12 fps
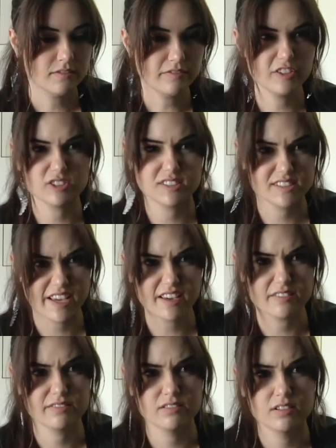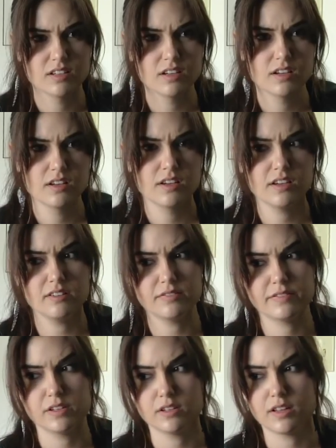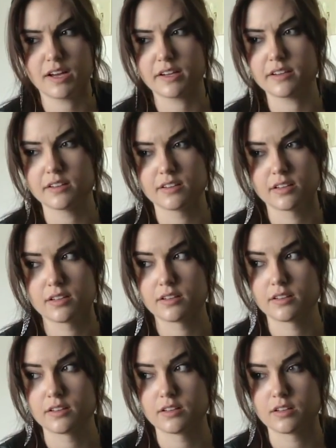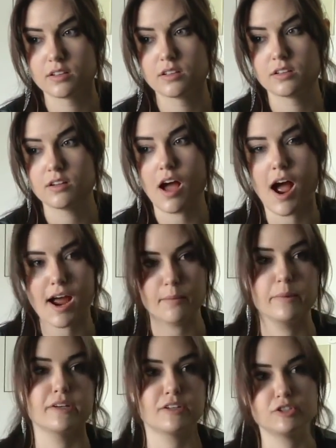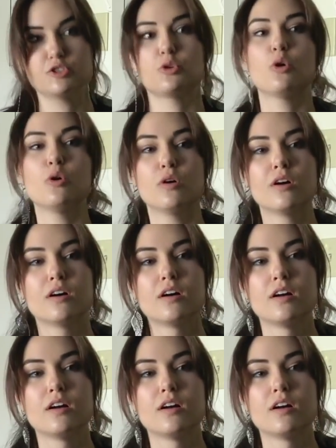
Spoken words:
feel safe and feel like I'm in control.